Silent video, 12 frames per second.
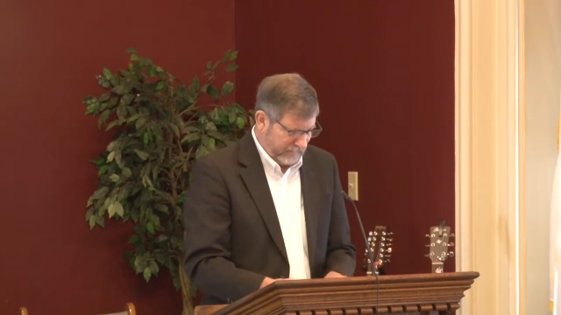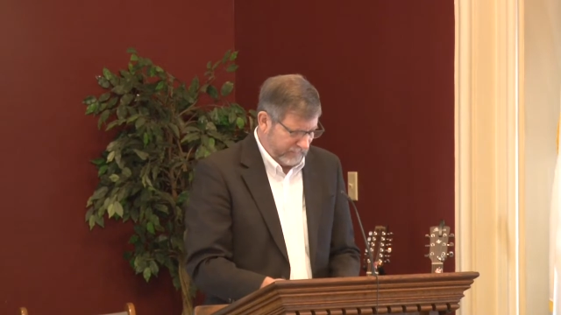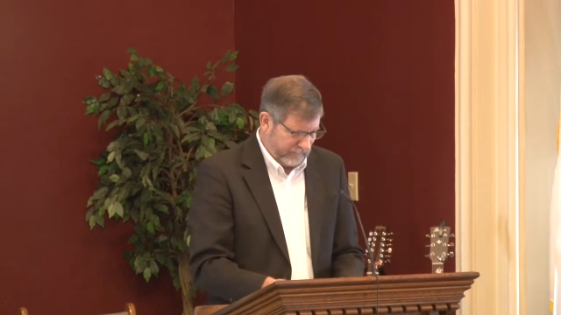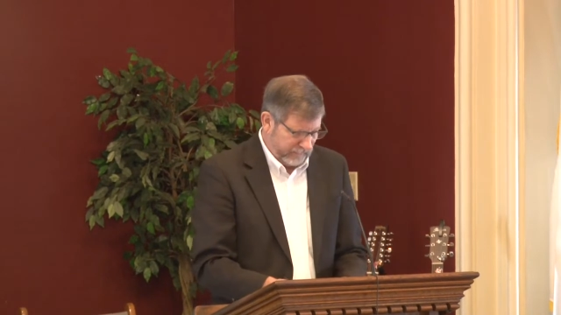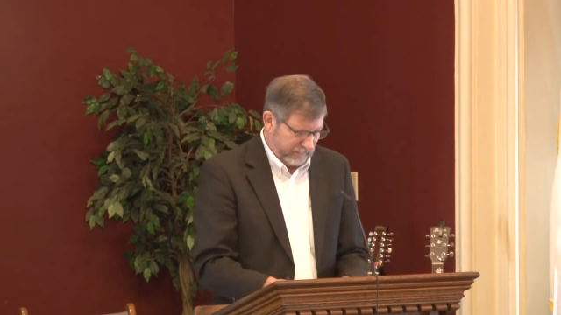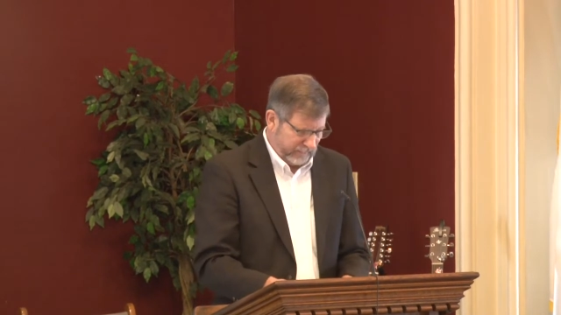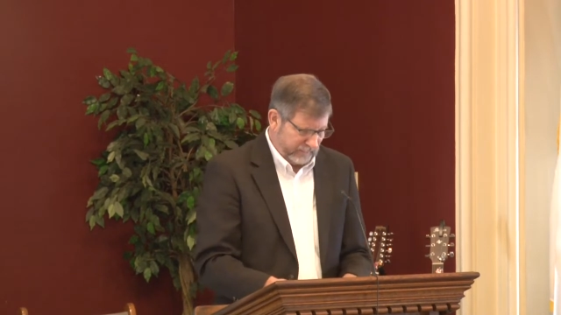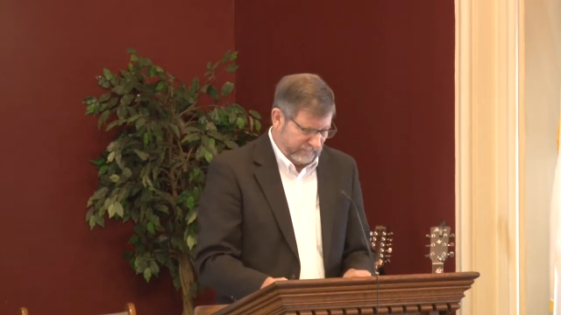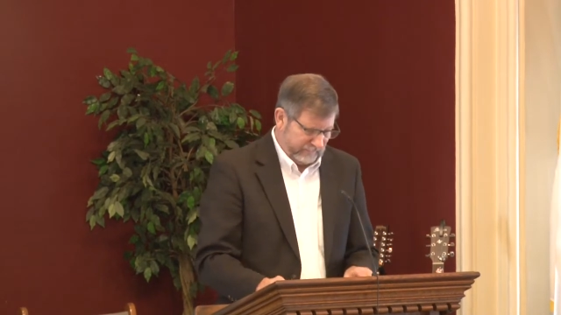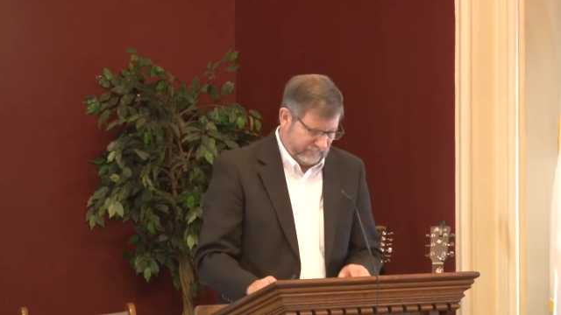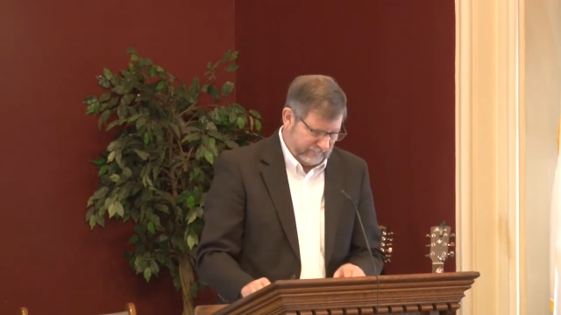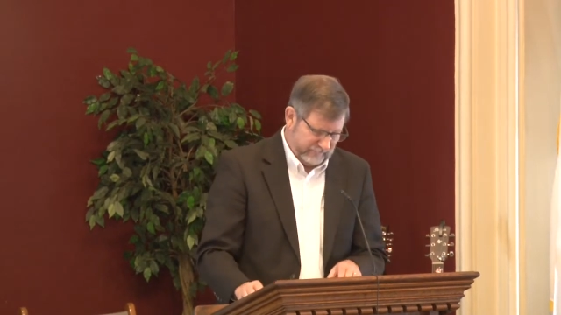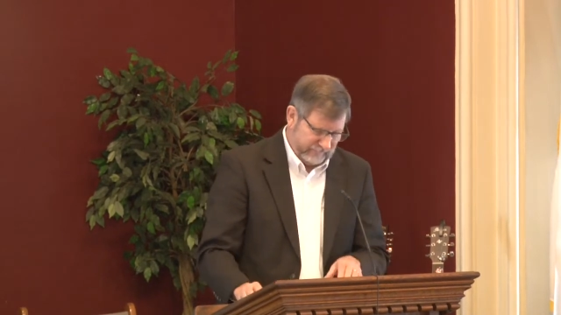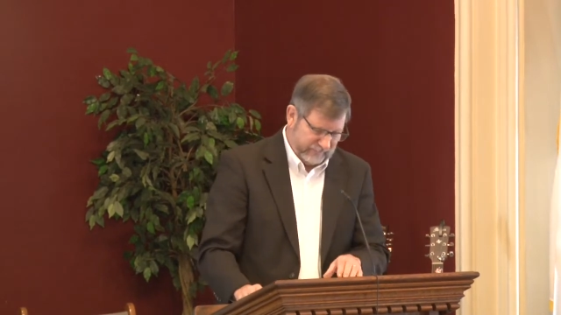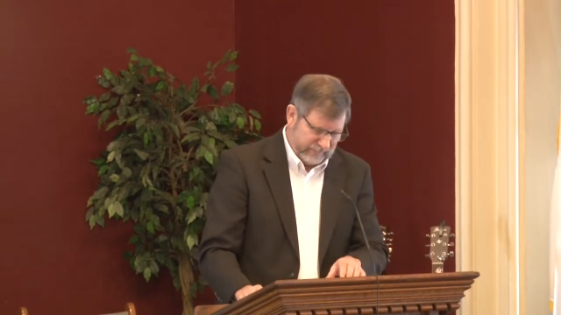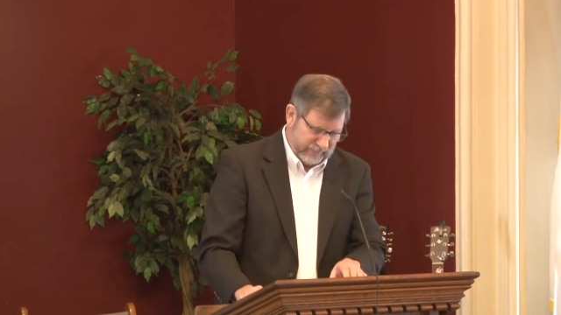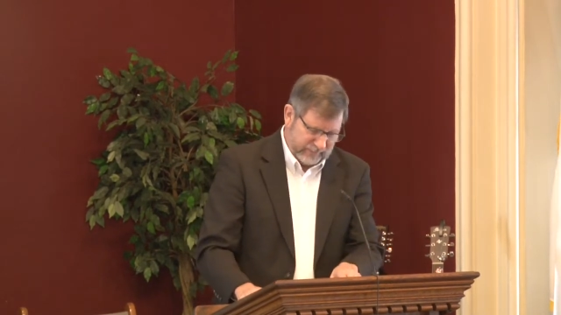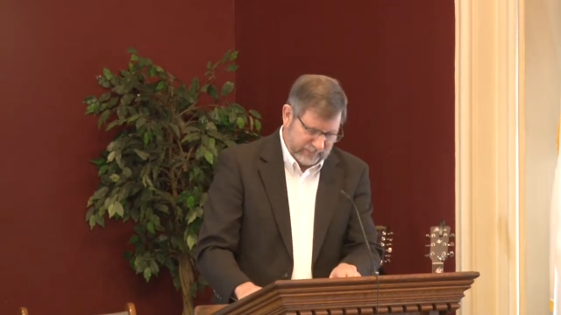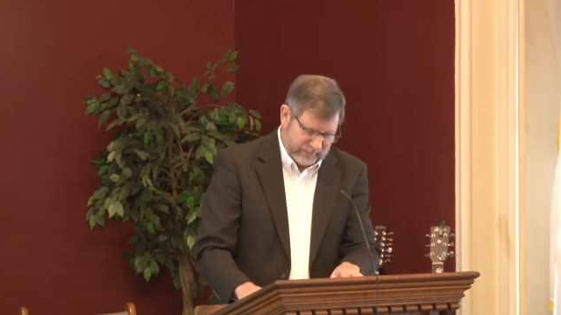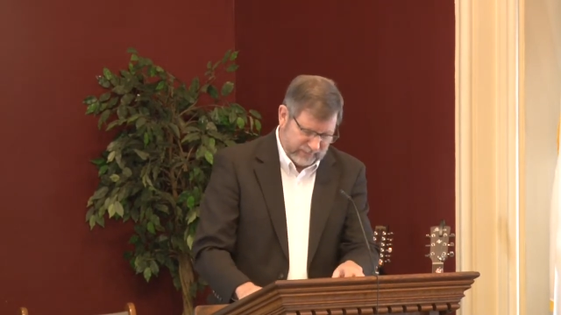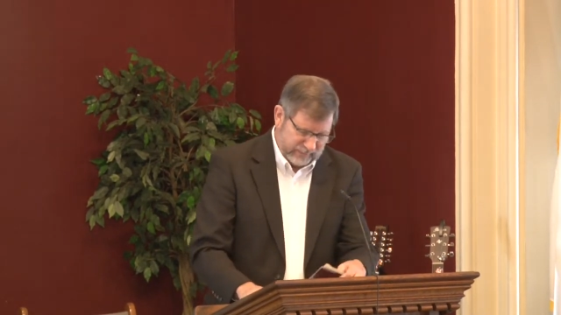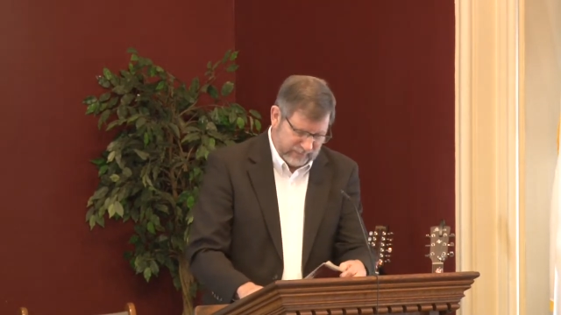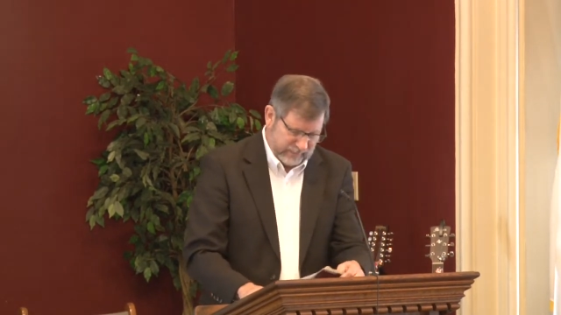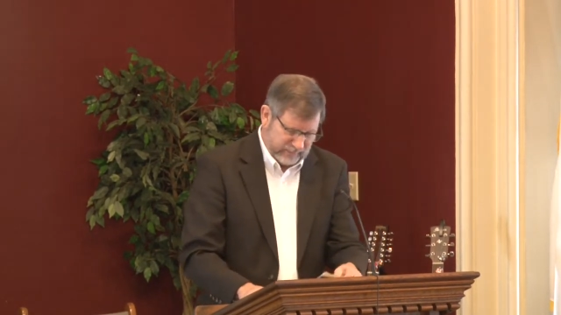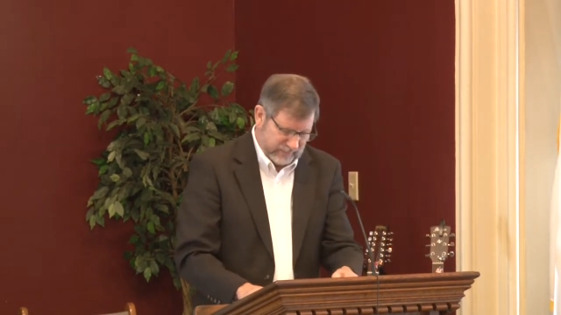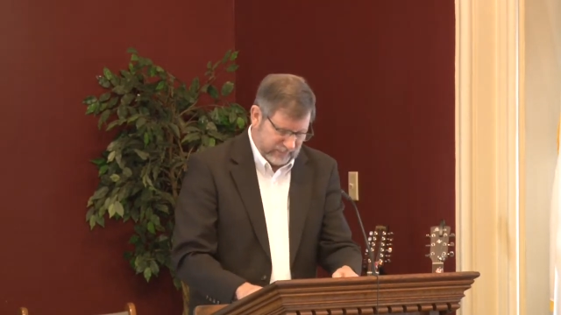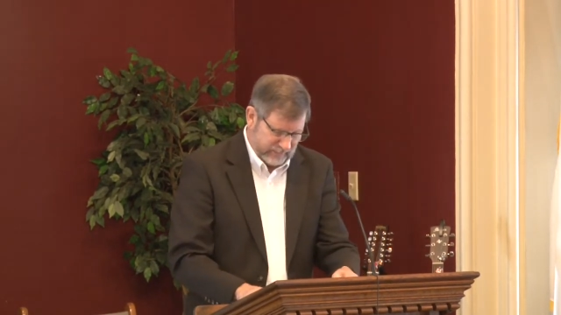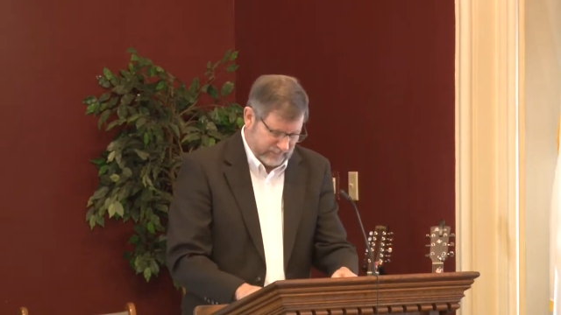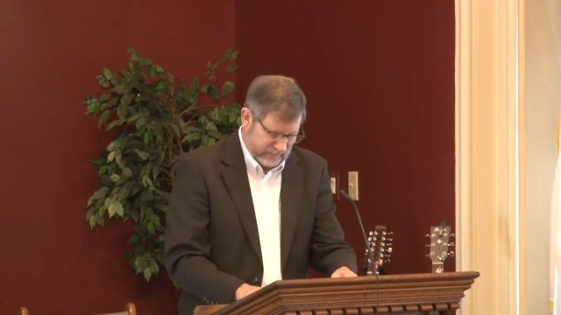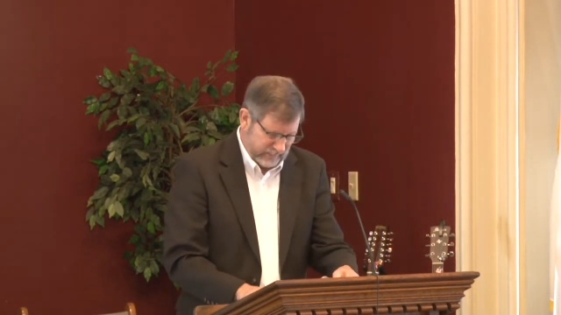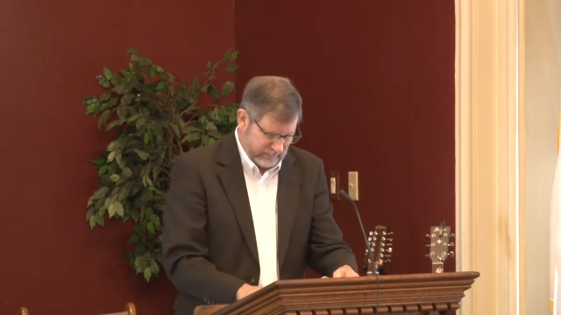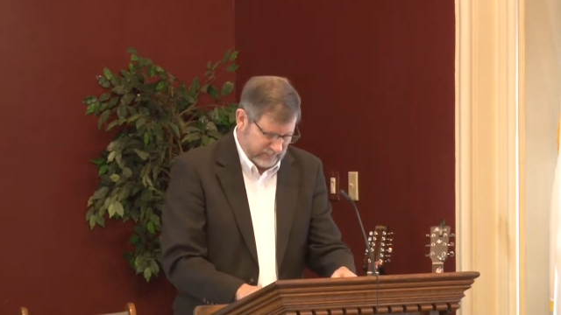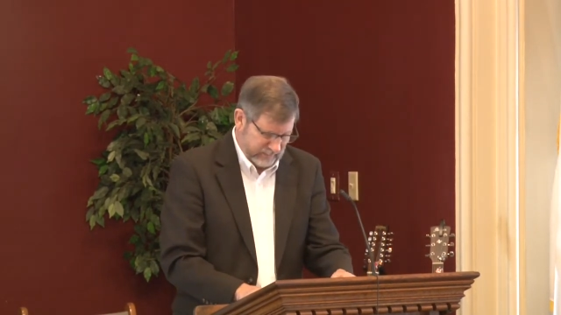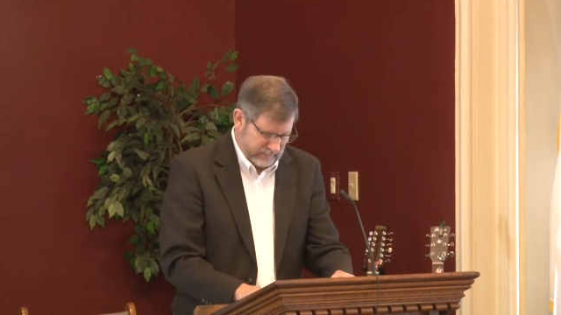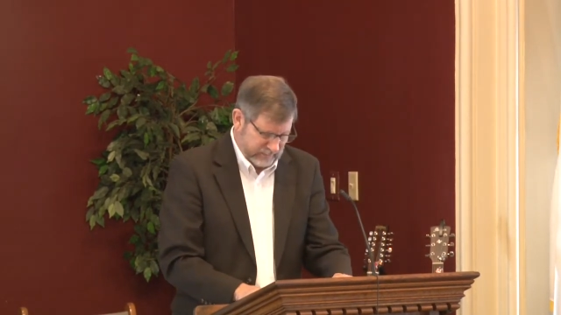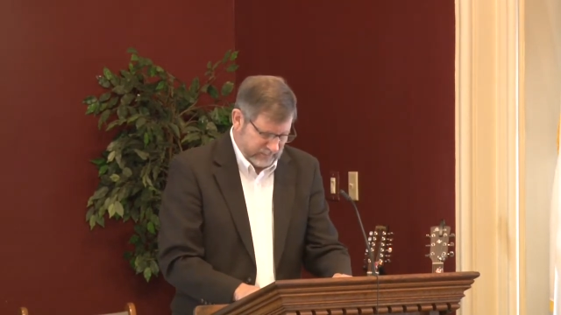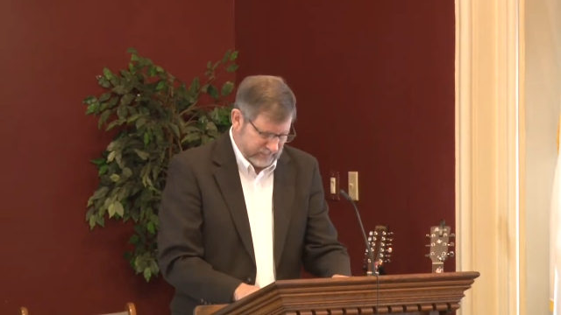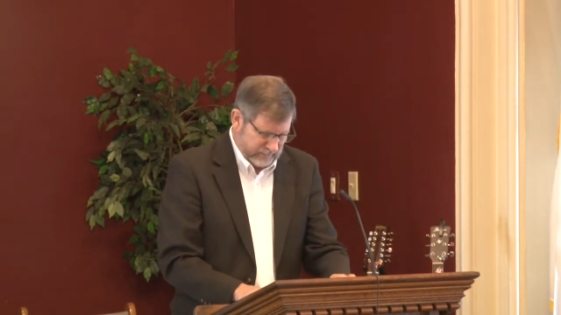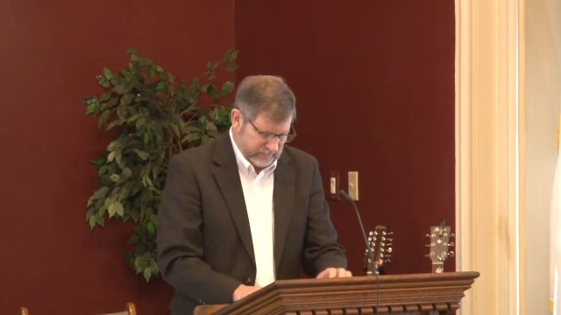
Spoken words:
Nothing is said.